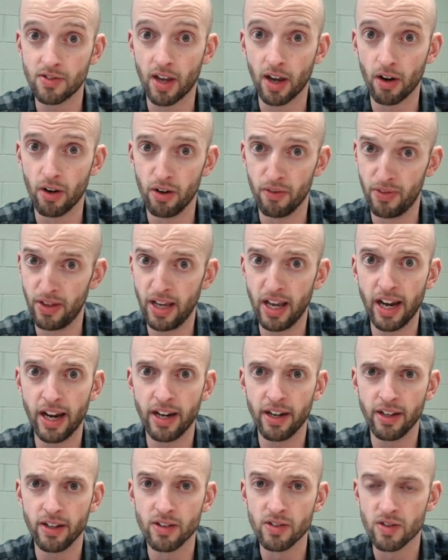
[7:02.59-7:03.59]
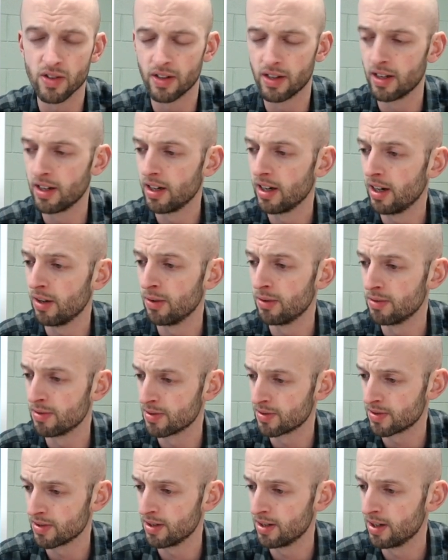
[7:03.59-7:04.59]
scare of the 80s and how it
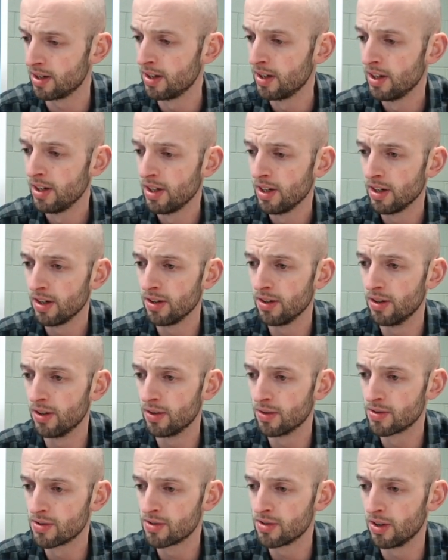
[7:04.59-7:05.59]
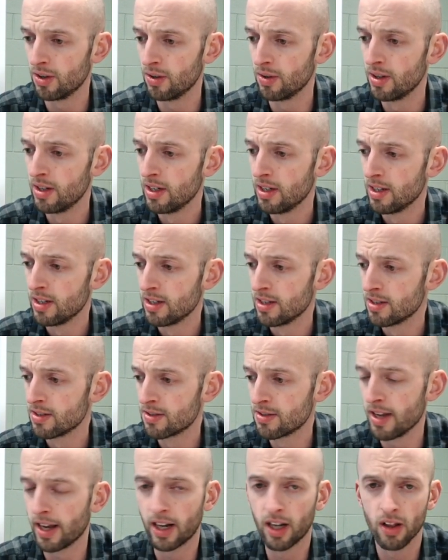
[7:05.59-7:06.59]
was, so
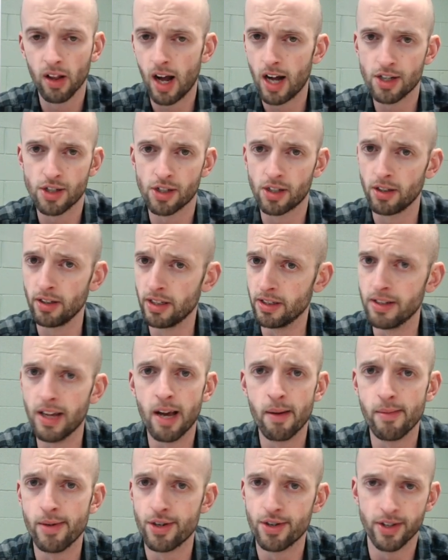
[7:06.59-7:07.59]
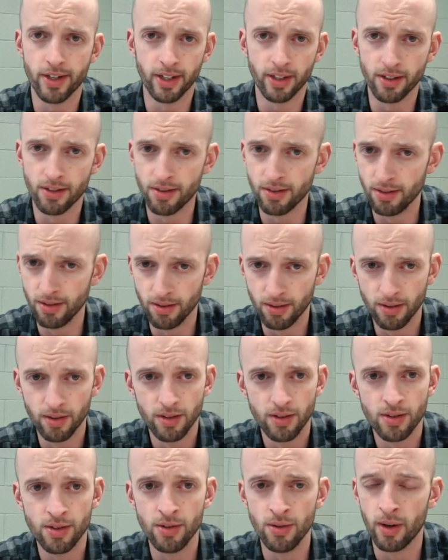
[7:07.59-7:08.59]
psychologically damaging to
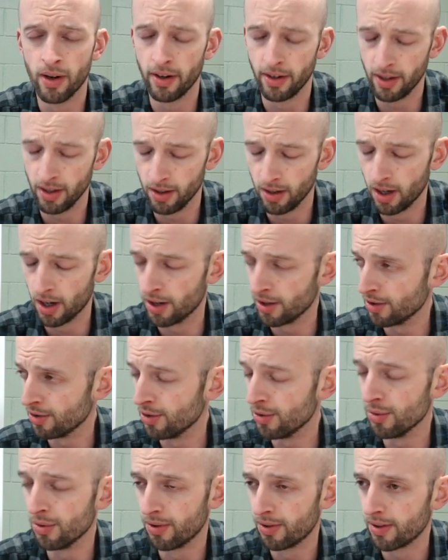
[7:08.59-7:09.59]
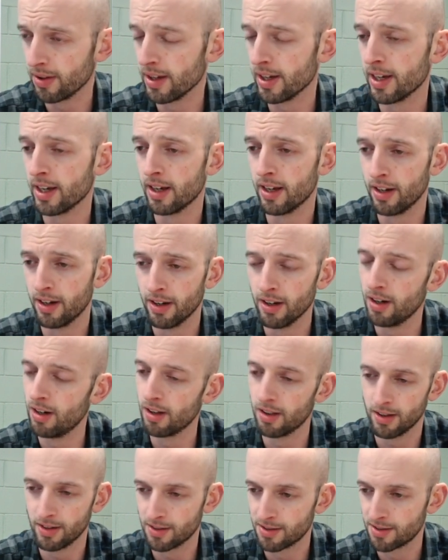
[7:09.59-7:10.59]
our youth and
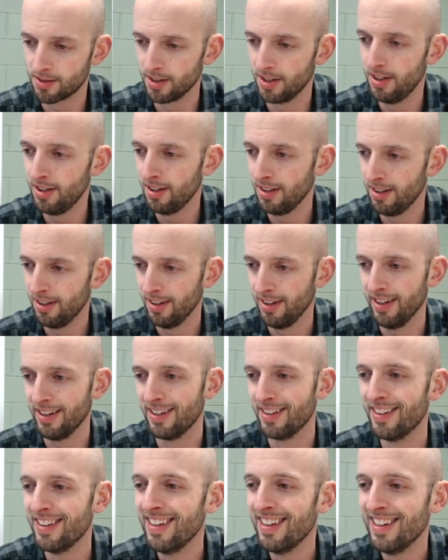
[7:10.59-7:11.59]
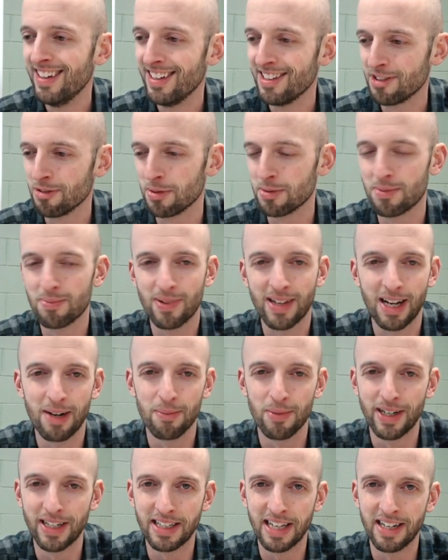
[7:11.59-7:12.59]
all this. And so we'll kind
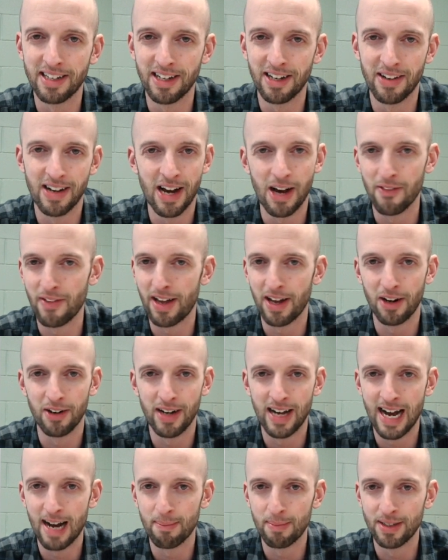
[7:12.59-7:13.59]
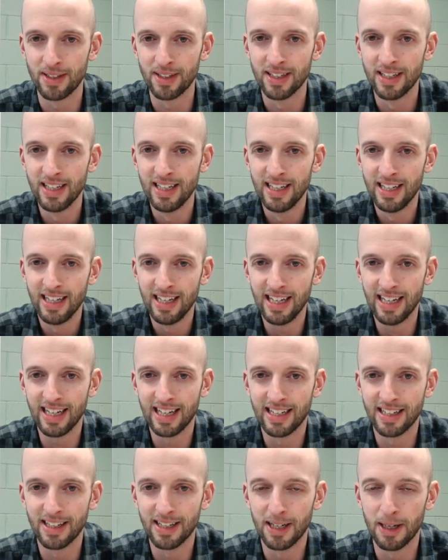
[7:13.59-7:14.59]
of break that down, how that all happened,
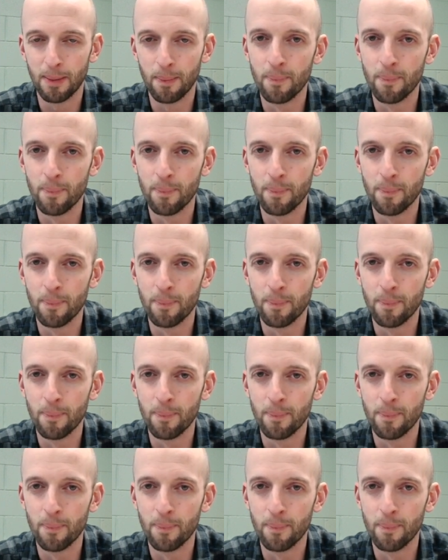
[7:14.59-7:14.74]
and